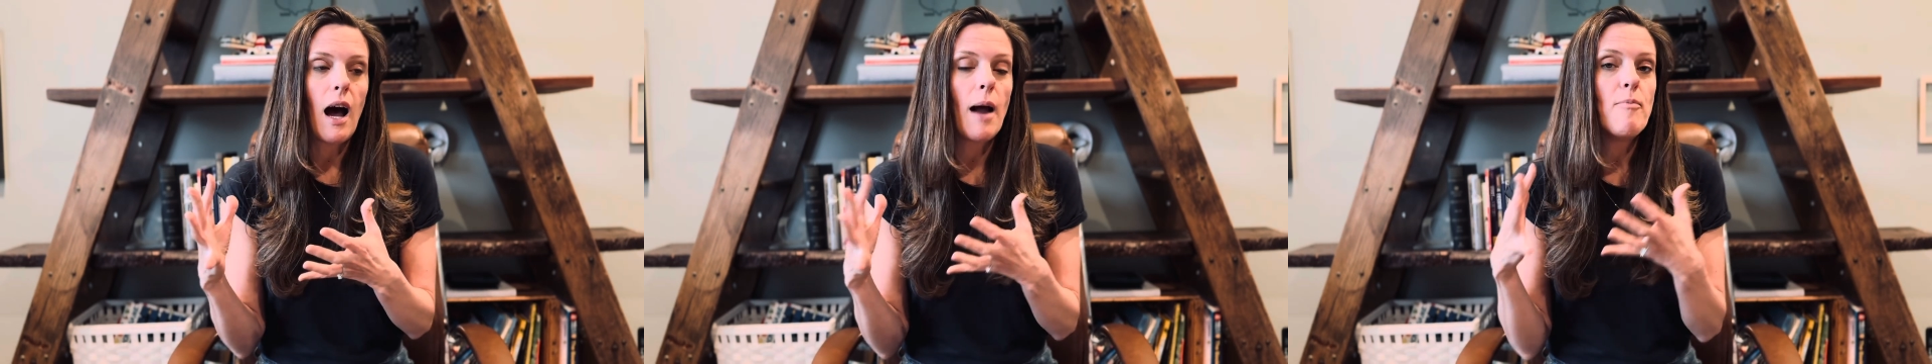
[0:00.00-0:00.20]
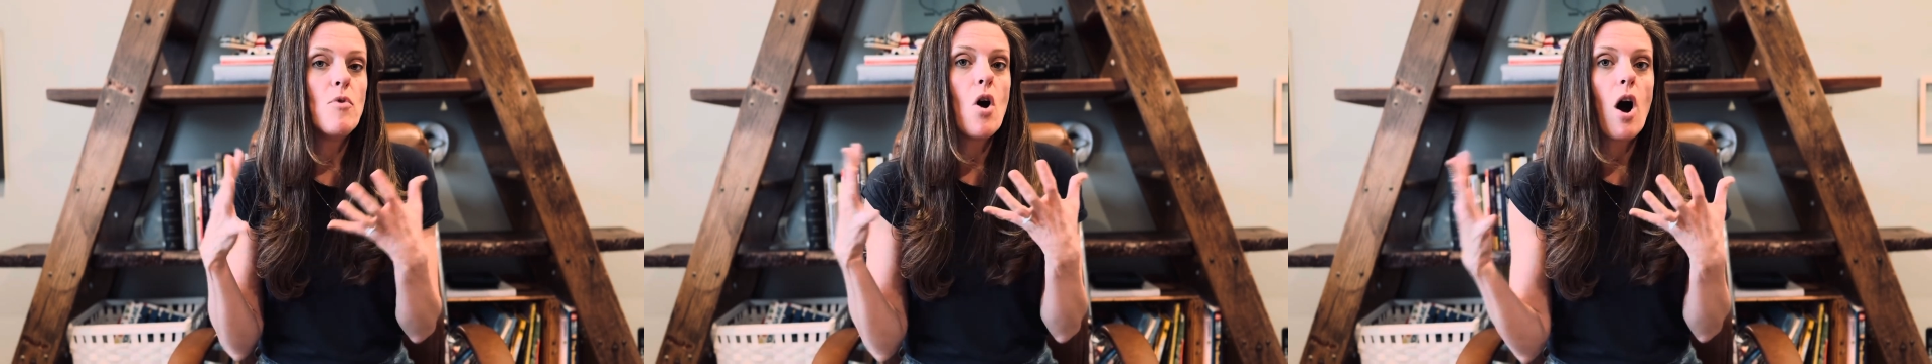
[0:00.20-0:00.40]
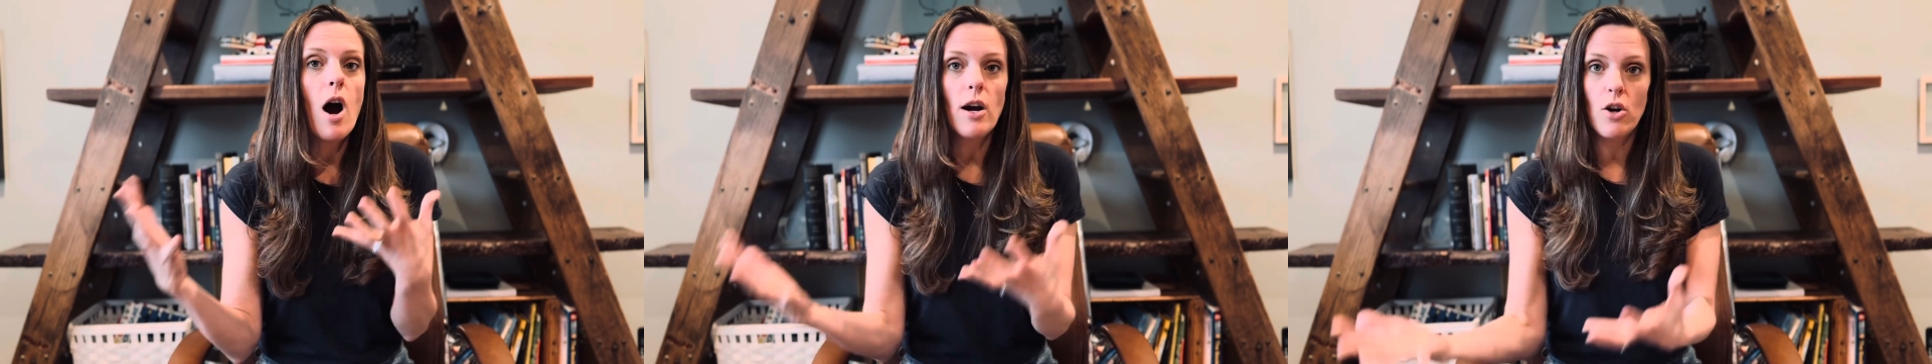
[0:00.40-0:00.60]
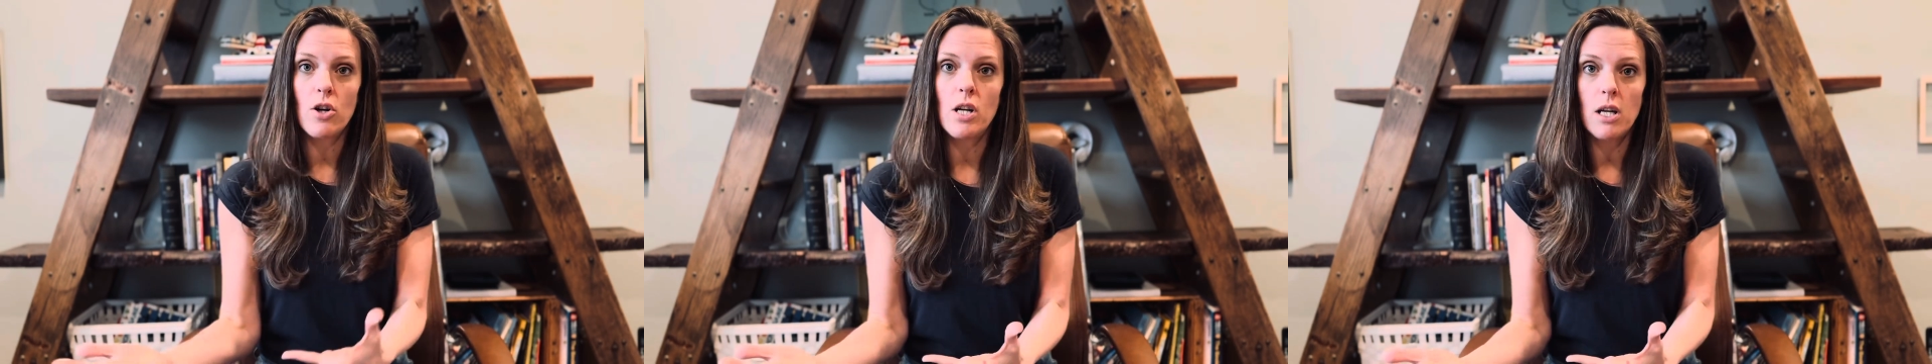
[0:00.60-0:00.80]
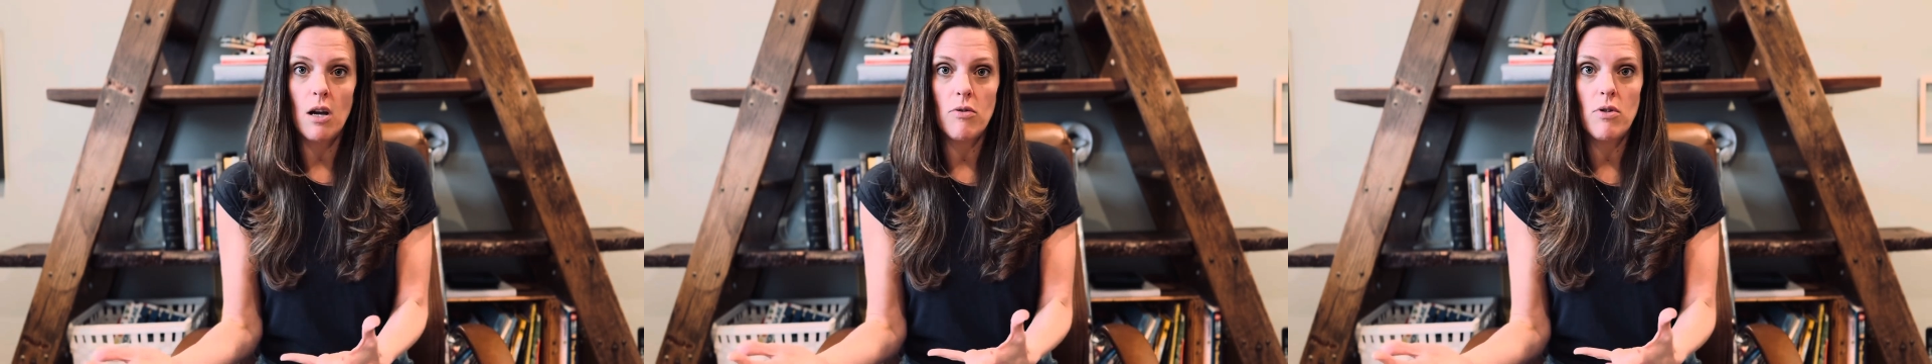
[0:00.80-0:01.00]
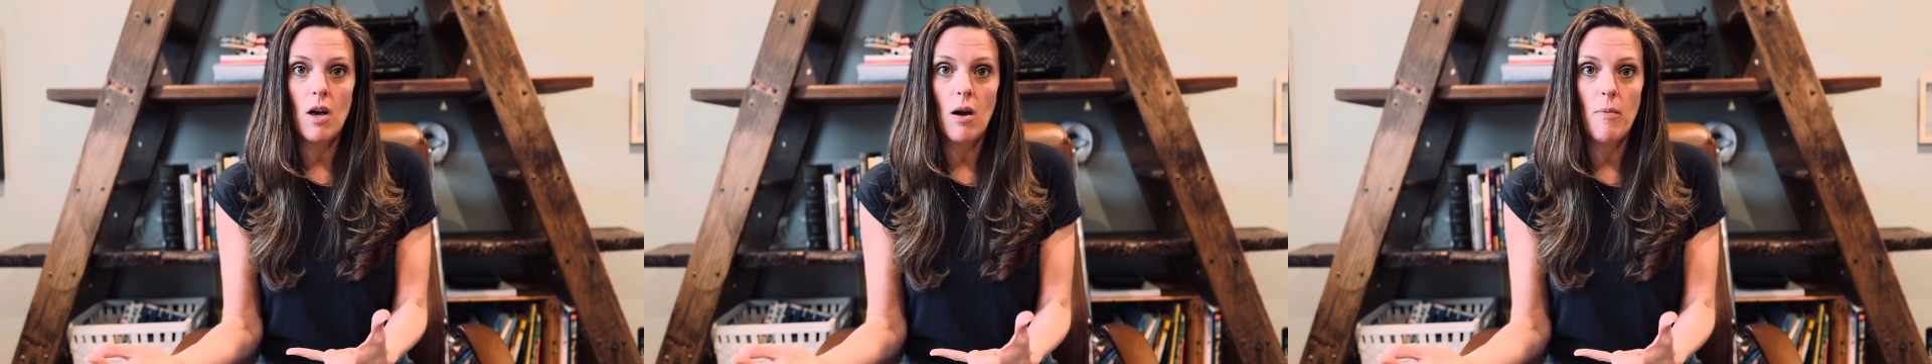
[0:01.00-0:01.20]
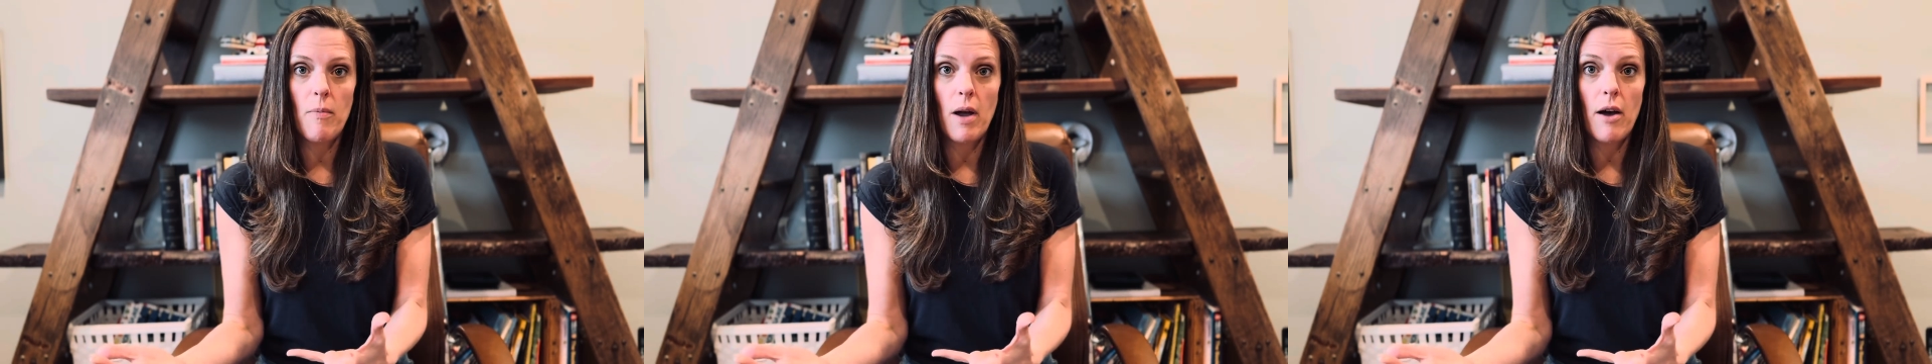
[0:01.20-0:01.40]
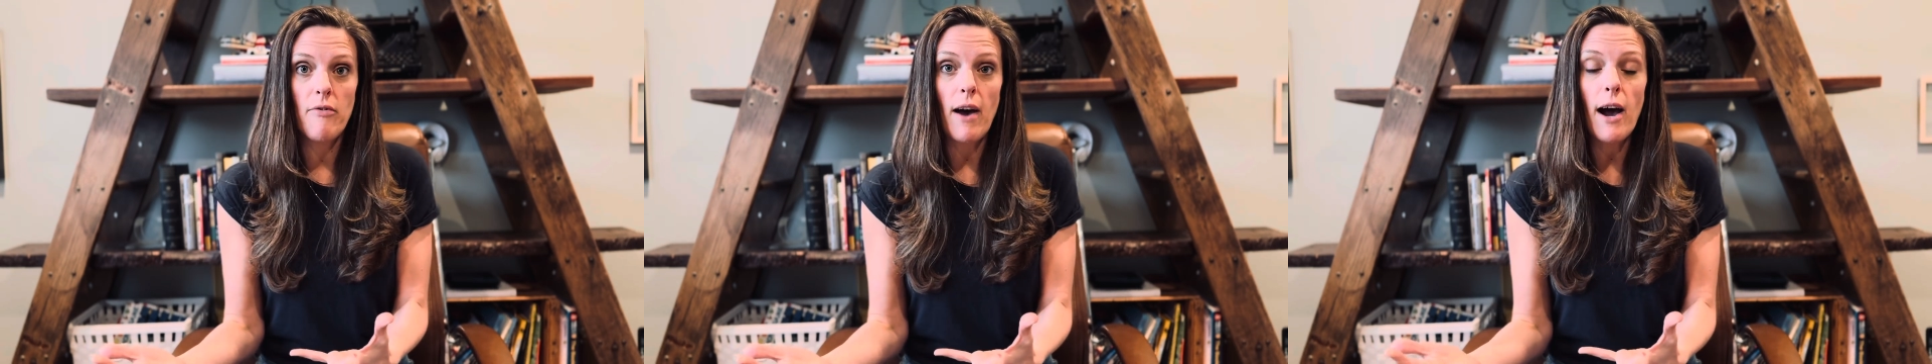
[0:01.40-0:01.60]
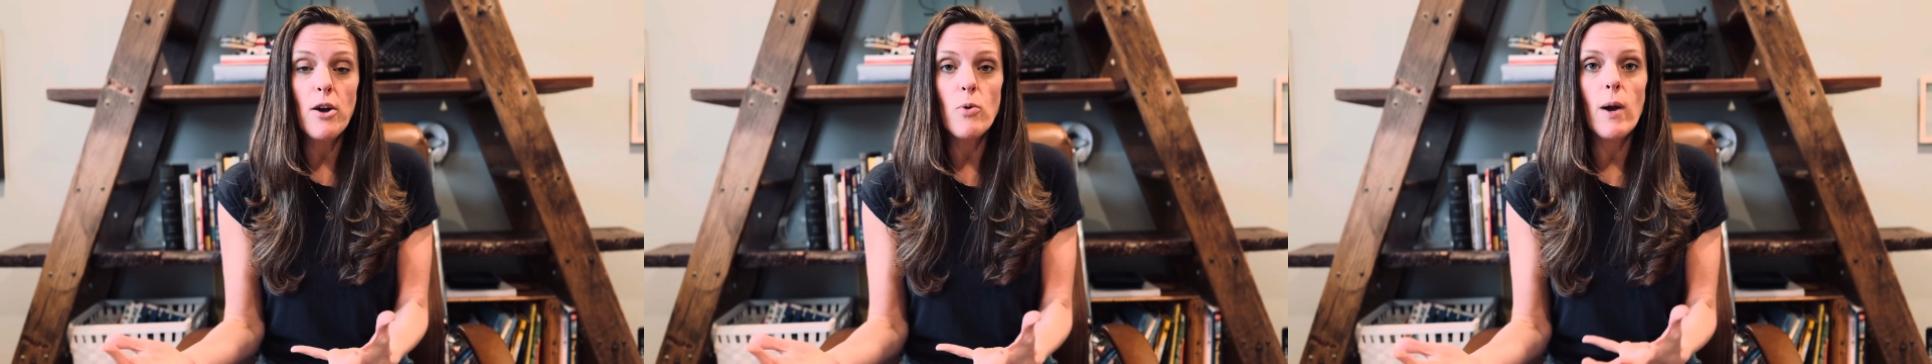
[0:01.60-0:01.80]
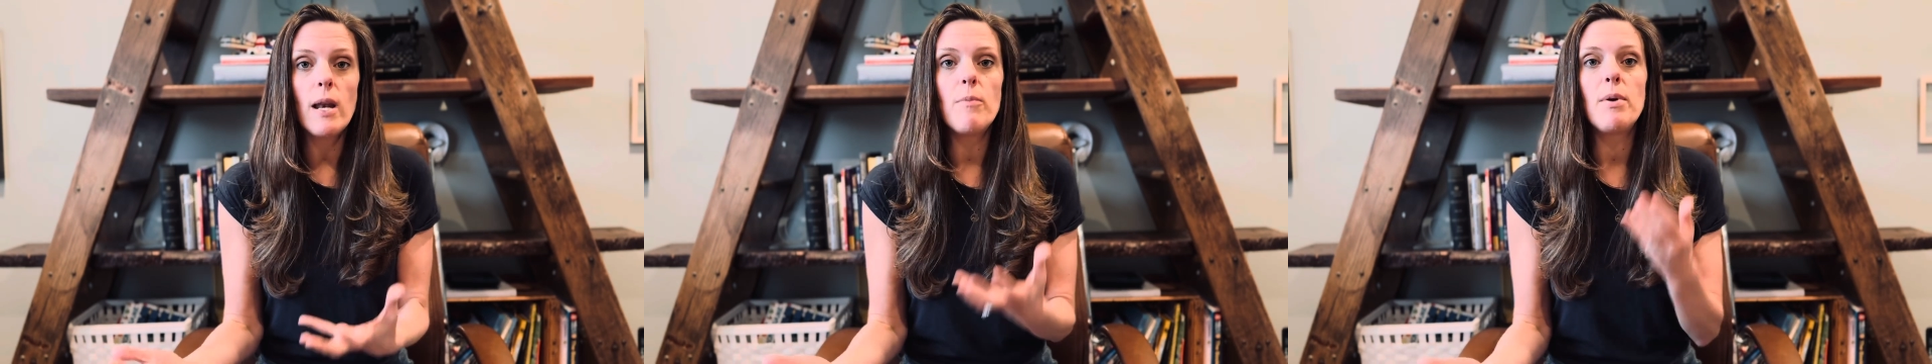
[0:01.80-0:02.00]
I'm not going to get them
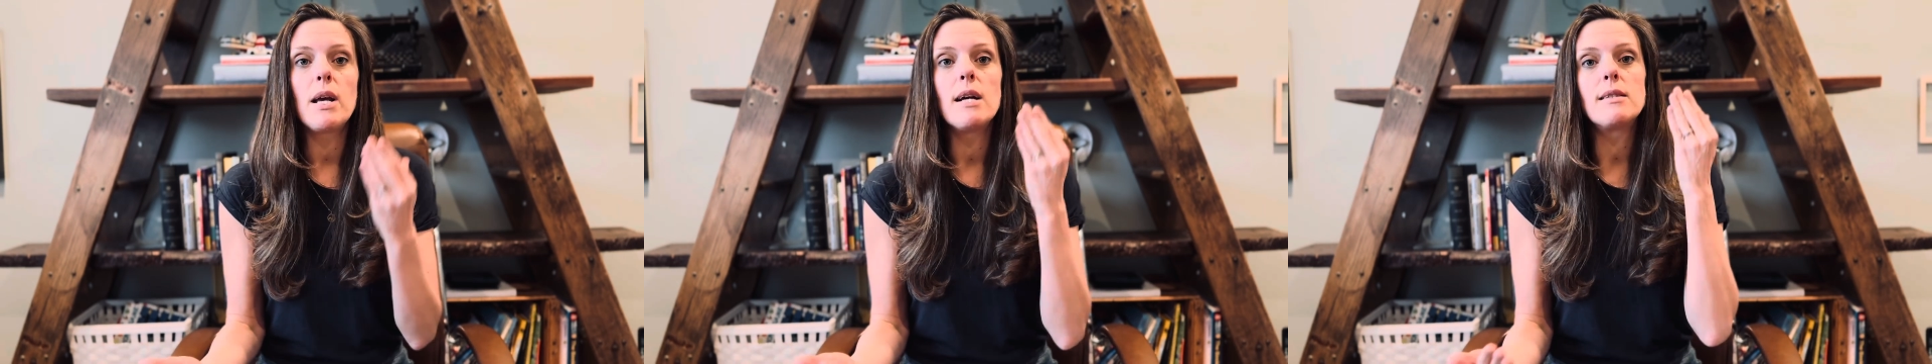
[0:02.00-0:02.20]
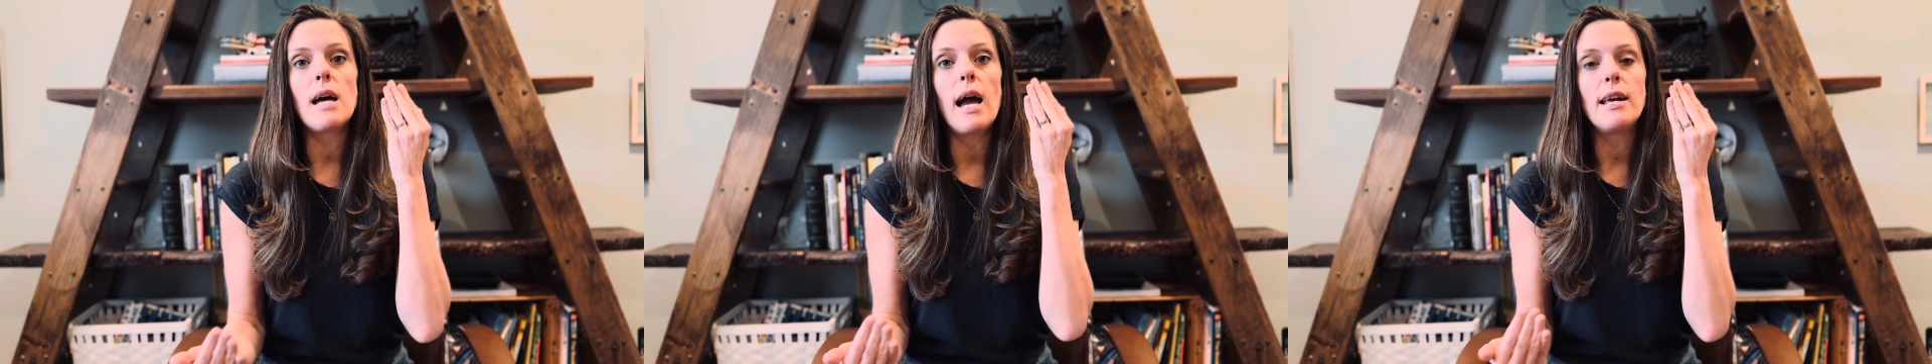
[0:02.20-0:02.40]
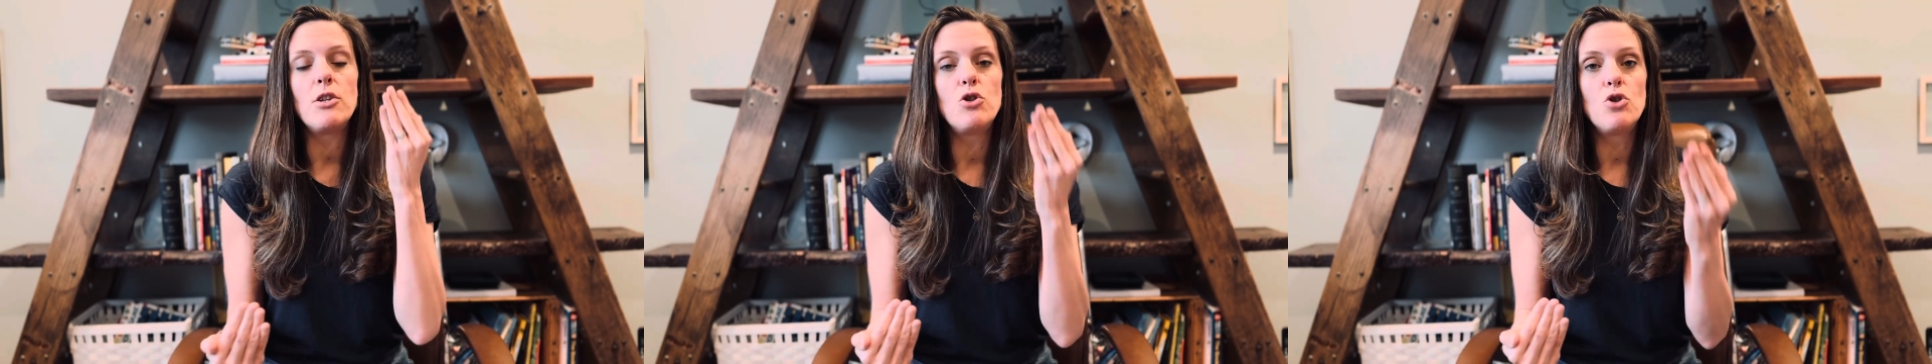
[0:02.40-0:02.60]
evaluated because I